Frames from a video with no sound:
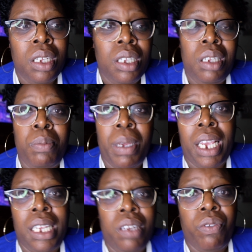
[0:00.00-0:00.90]
he
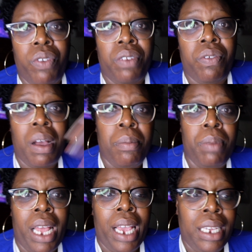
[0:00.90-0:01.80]
begging the friend for a
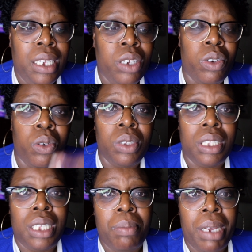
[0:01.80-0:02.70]
bly. He could go and
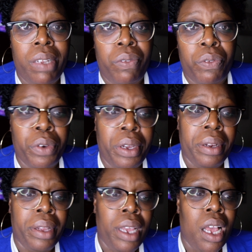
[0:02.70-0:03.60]
stay by the
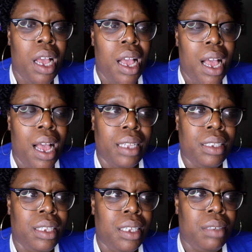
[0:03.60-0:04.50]
friend,
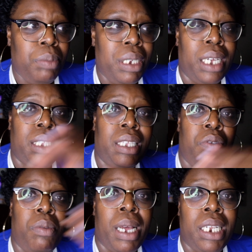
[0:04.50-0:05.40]
and because
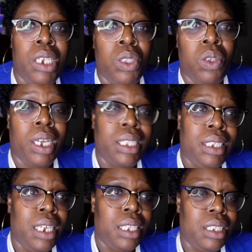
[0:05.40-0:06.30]
everybody gonna look at
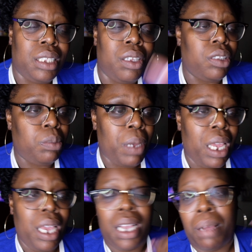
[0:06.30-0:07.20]
you as a
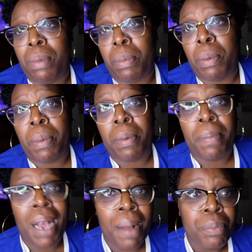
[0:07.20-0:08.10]
suspect and blah blah blah blah
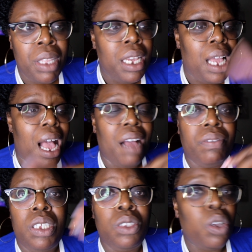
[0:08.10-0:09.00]
blah.
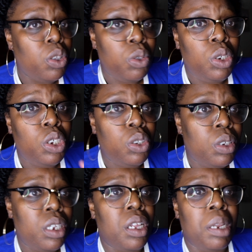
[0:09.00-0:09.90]
After he done know, he shoot
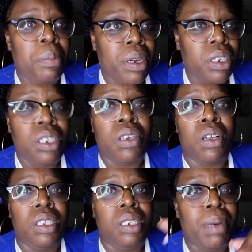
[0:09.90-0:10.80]
the girl and bury the
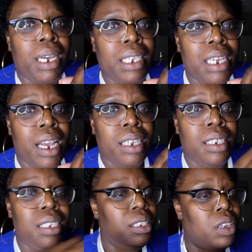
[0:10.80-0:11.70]
girl in the backyard.
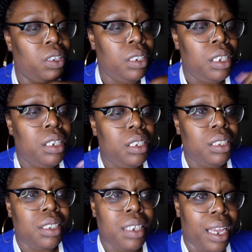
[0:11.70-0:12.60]
He done
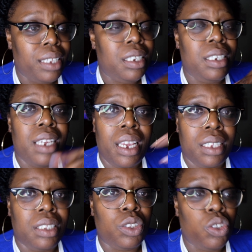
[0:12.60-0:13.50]
got his
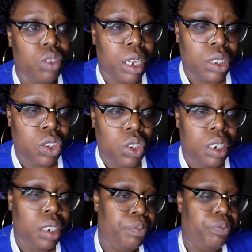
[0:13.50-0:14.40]
exit
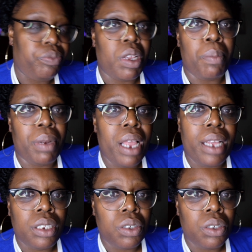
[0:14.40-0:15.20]
strategy planned